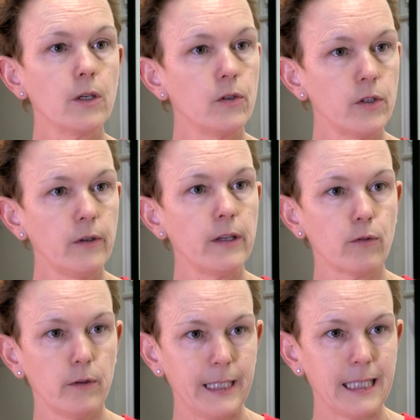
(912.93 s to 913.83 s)
You can do it
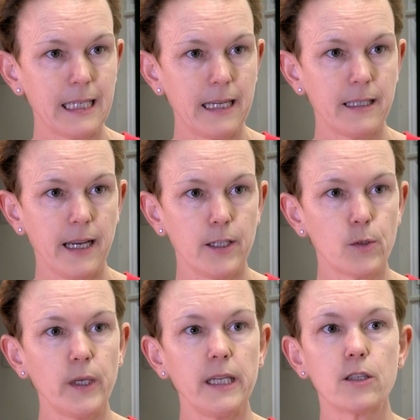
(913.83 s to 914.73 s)
through inset
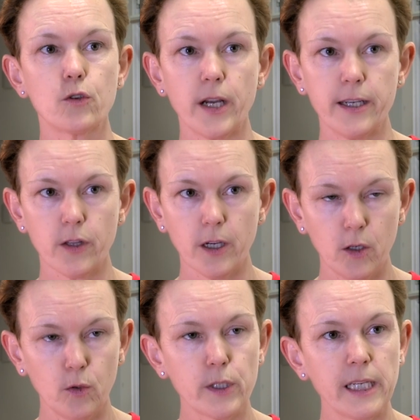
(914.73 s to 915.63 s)
days. We trained the
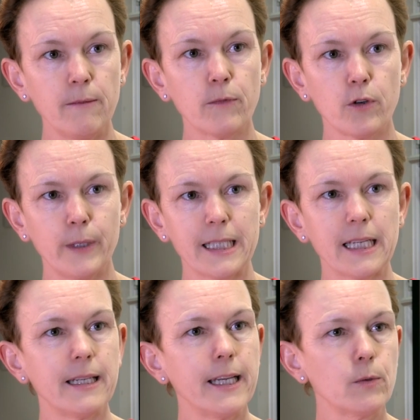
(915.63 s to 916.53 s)
whole team through
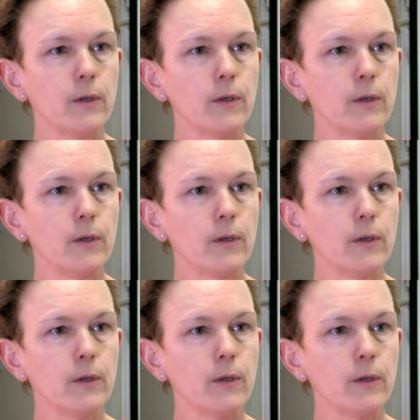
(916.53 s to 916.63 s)
inset days.